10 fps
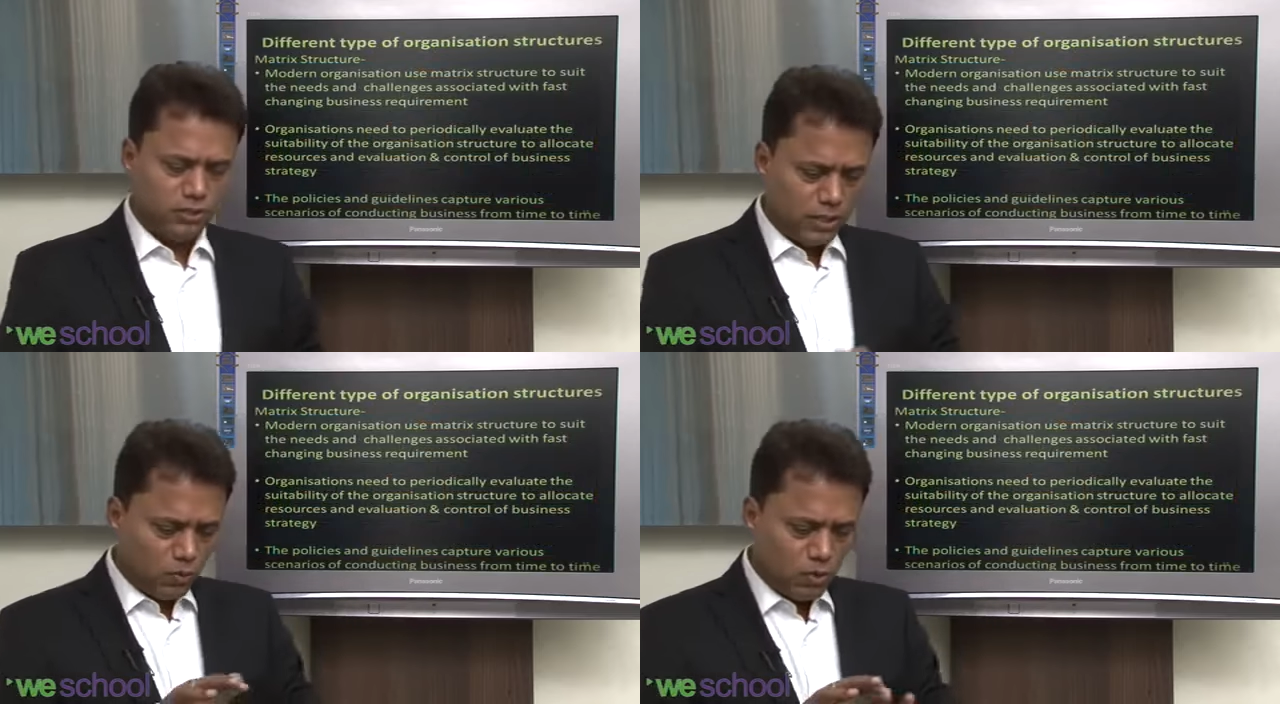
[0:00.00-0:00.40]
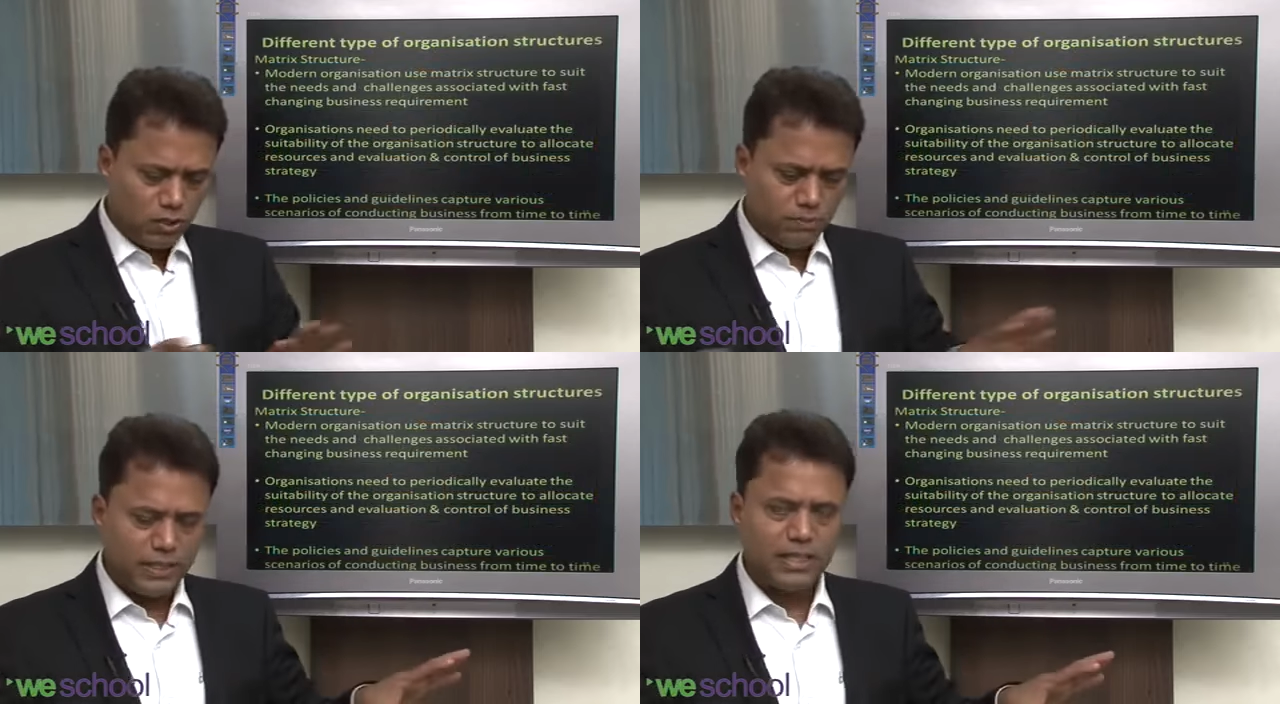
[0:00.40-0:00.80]
so they
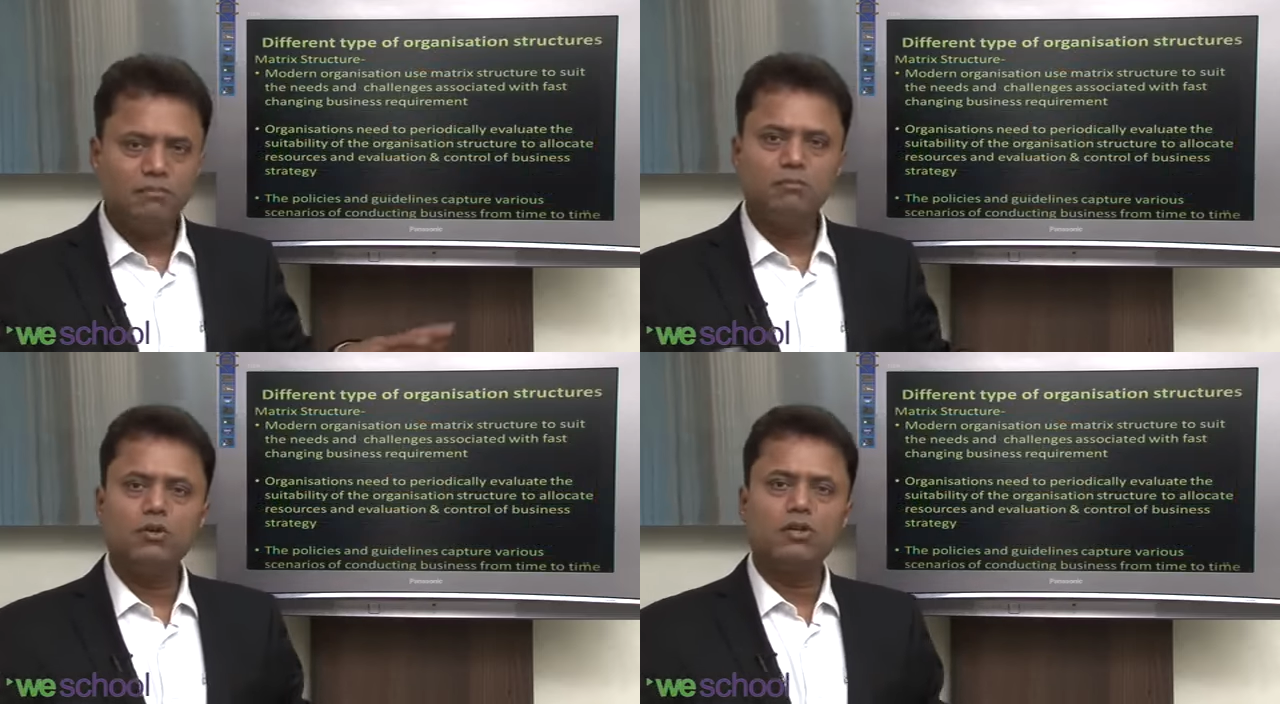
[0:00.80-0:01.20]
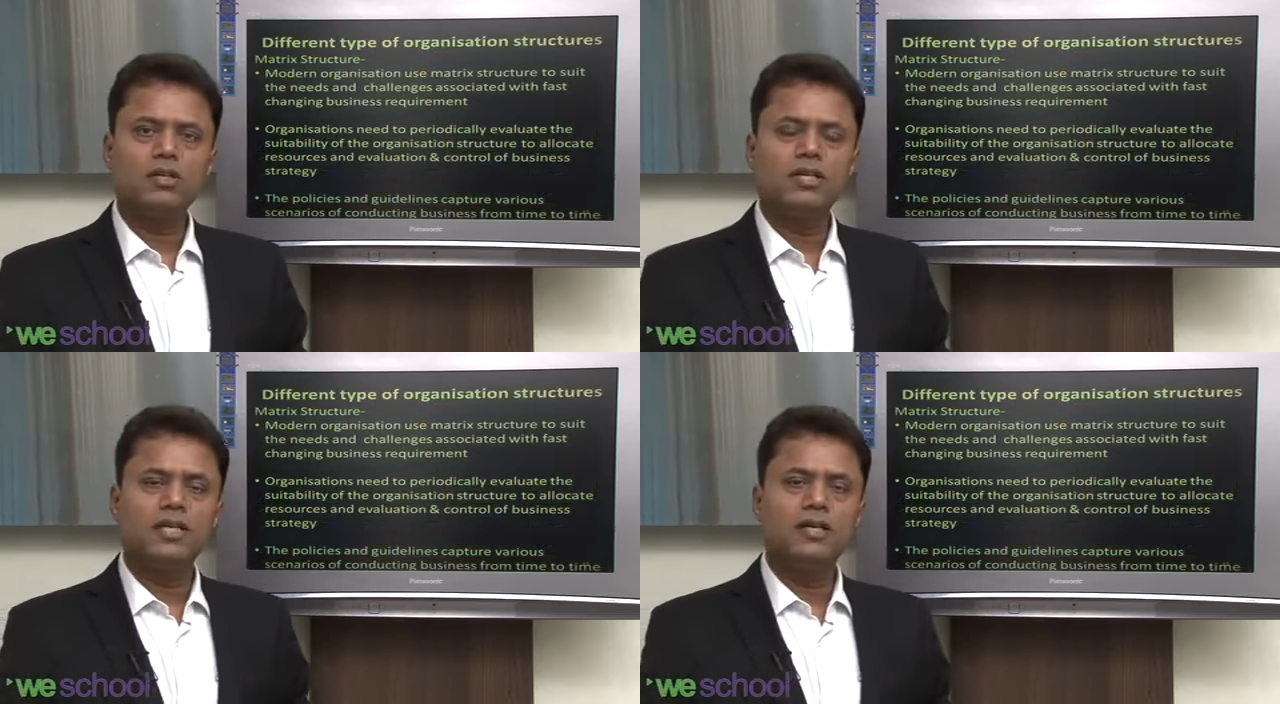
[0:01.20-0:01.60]
want to become
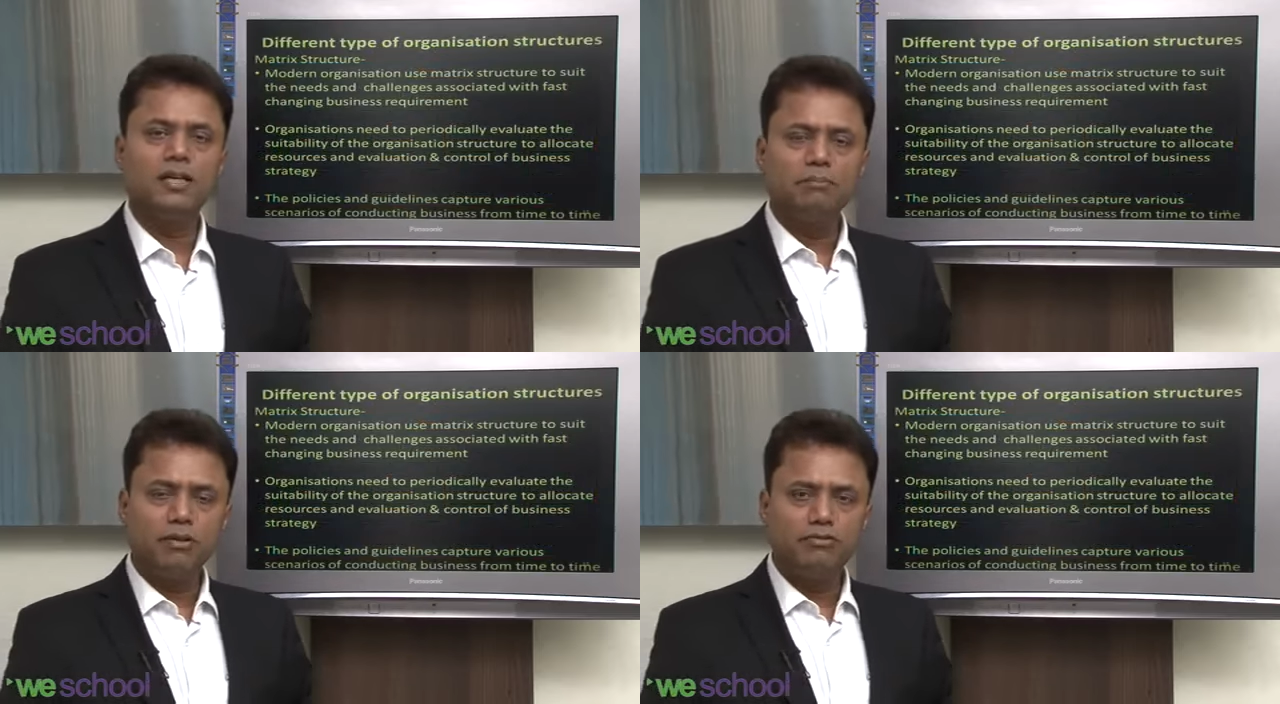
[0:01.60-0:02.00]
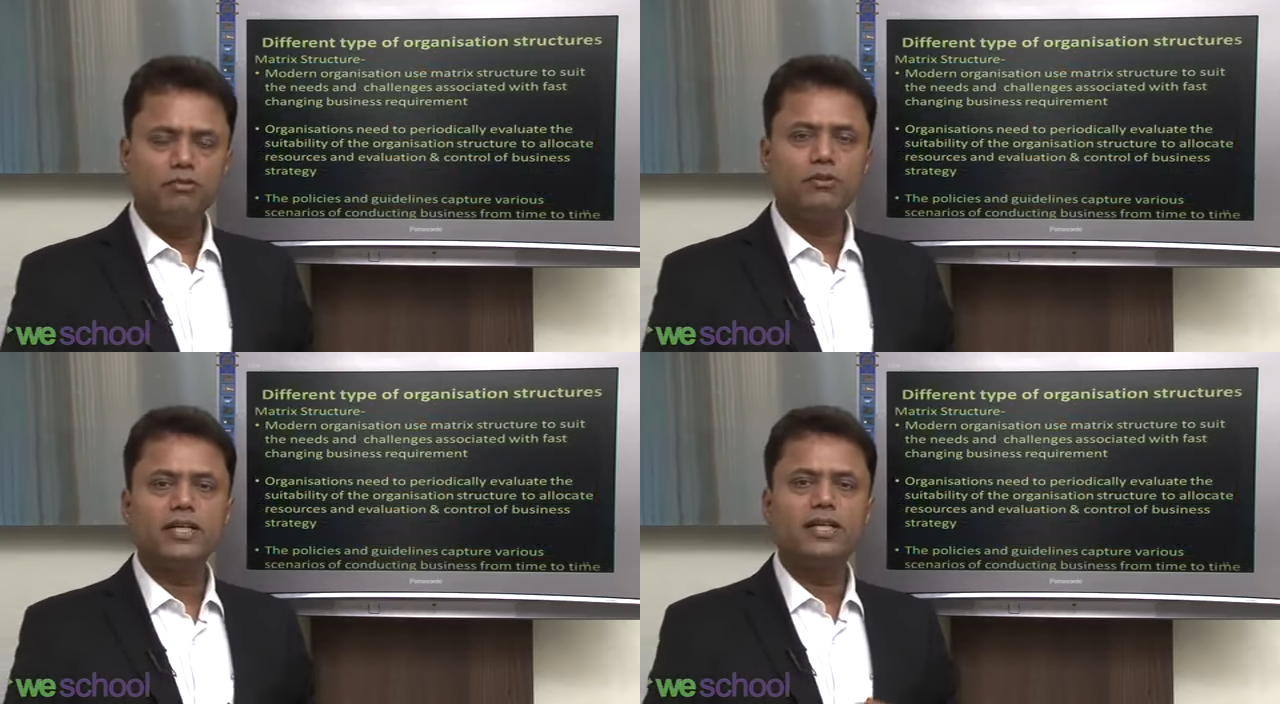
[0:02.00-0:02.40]
more
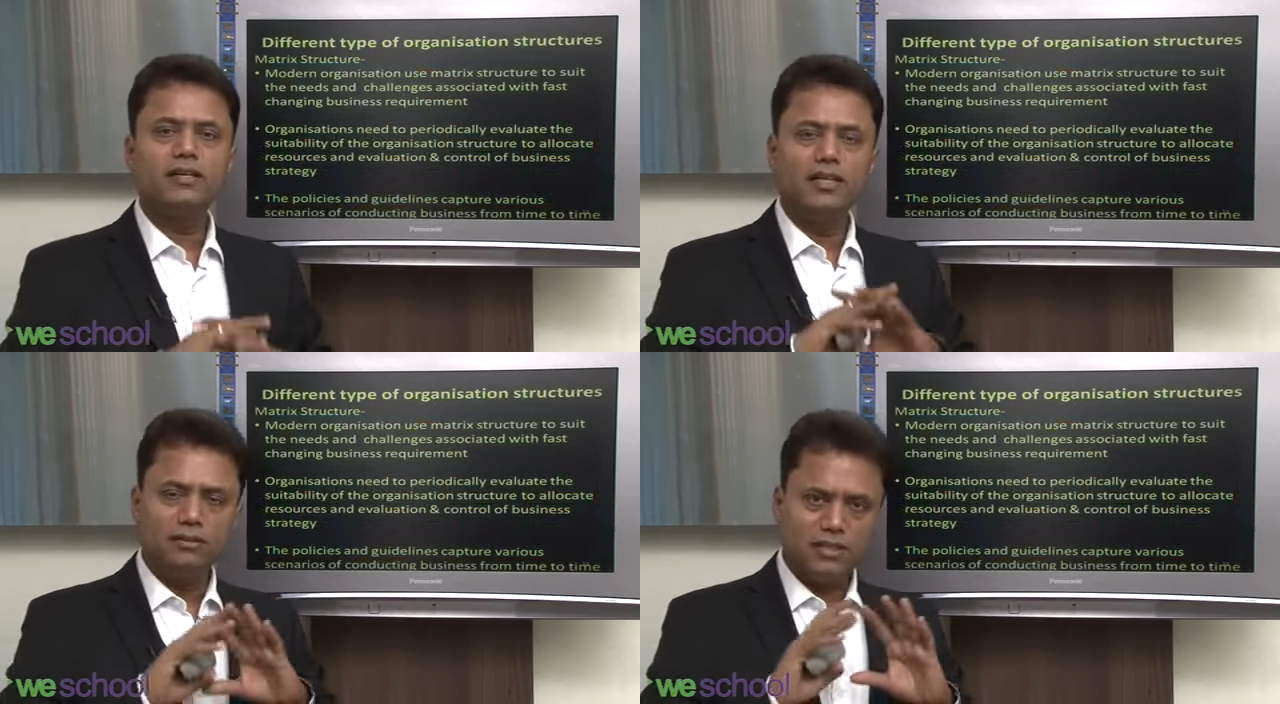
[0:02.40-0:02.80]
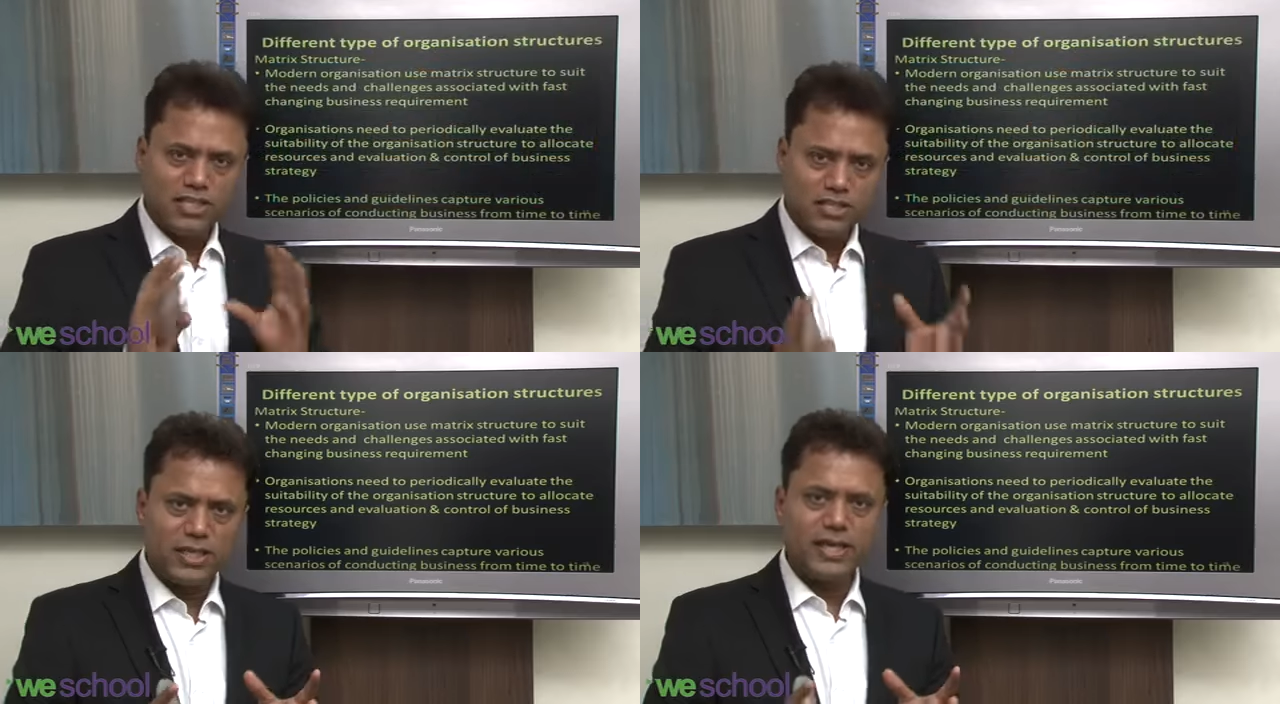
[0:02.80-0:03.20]
nimble-footed,
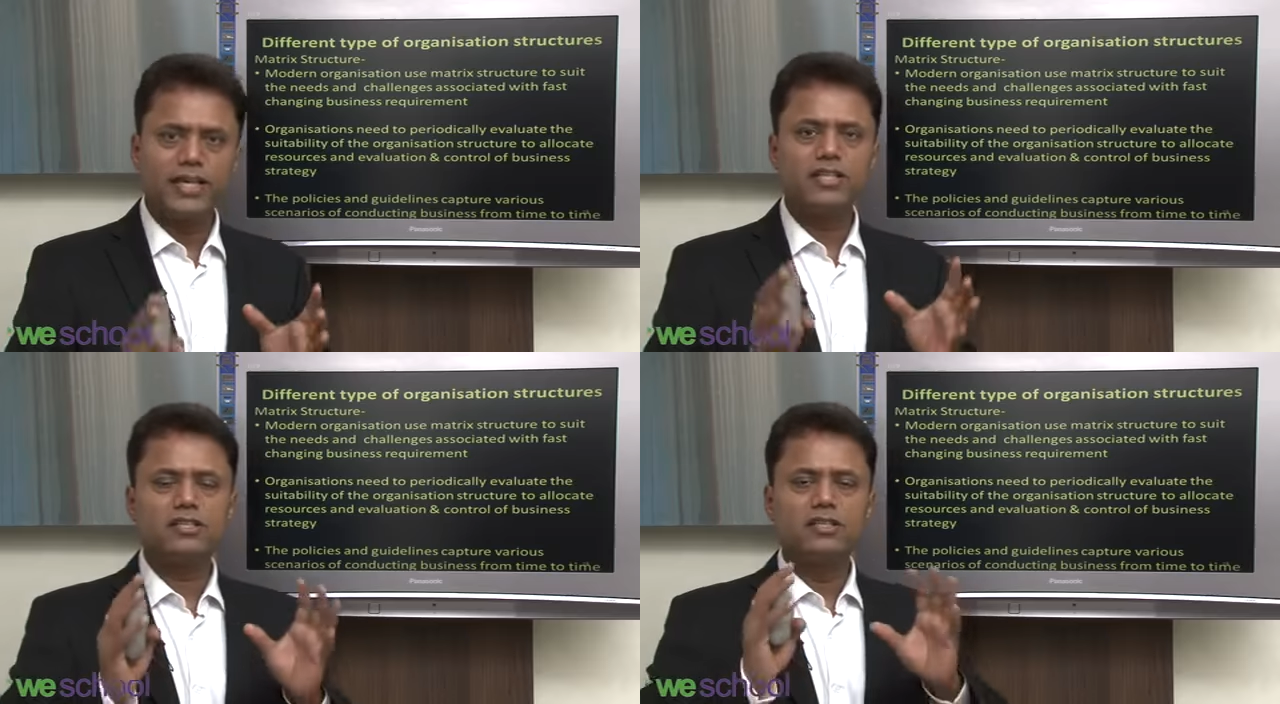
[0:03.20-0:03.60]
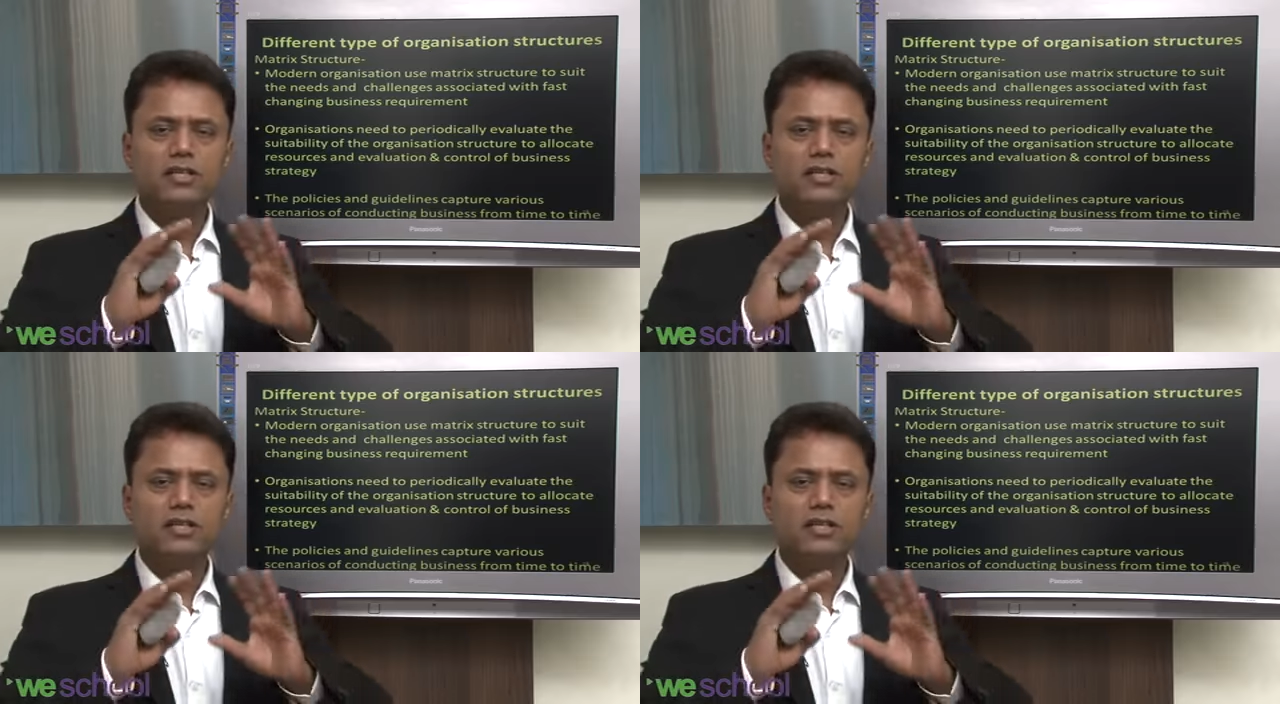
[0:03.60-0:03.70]
resilient,